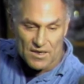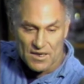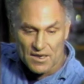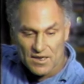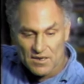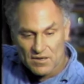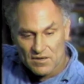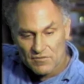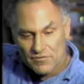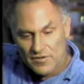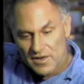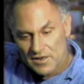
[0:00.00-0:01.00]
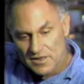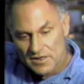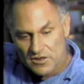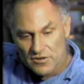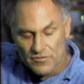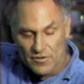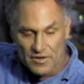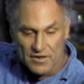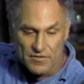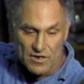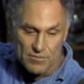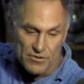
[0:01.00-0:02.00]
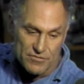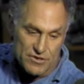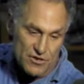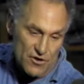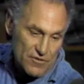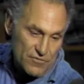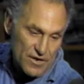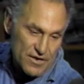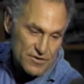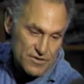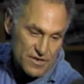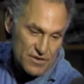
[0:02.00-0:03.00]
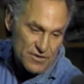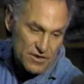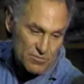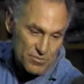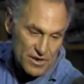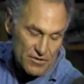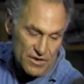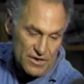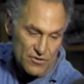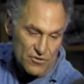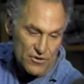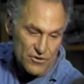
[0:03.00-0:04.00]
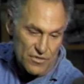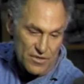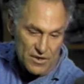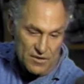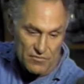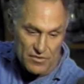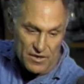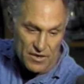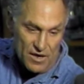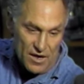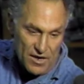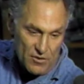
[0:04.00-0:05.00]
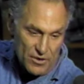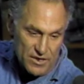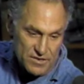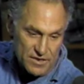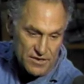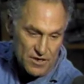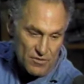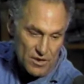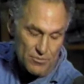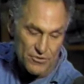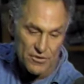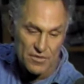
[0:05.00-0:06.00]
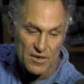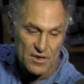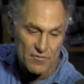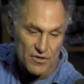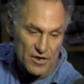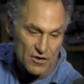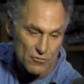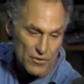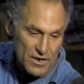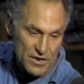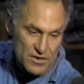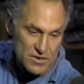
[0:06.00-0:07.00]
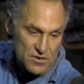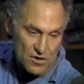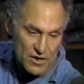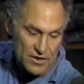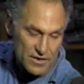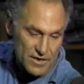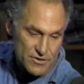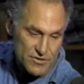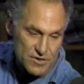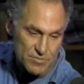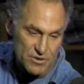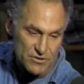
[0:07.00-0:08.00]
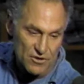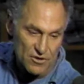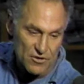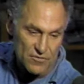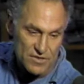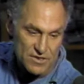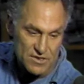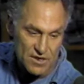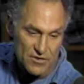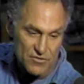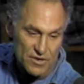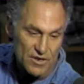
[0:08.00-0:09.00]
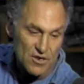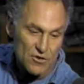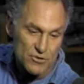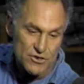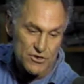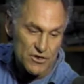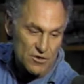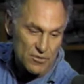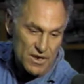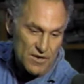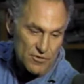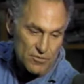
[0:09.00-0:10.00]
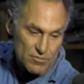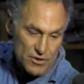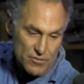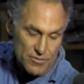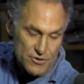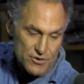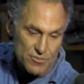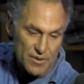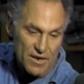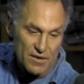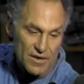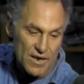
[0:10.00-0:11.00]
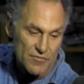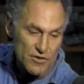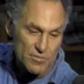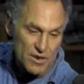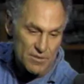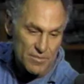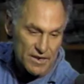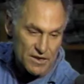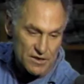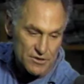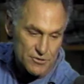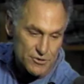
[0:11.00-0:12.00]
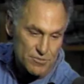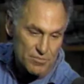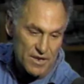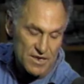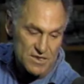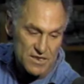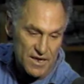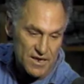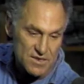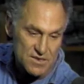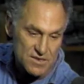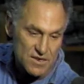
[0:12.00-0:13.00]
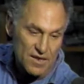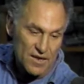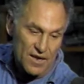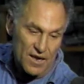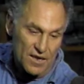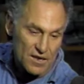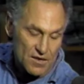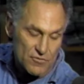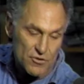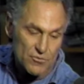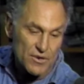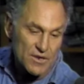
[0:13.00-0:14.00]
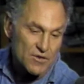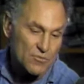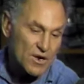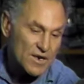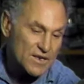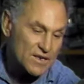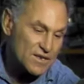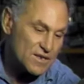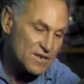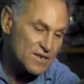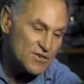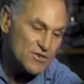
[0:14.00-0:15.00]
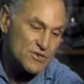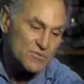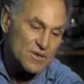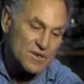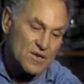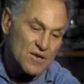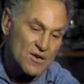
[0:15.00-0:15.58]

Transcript: And finally, you know, if you think of the number of starfighters that get buried, or you think of the highways that go up, or you think of the horrendous architecture that's built all over this country, which no one ever murmurs about, and everybody by collusion pays taxes. And if you really want to get into it,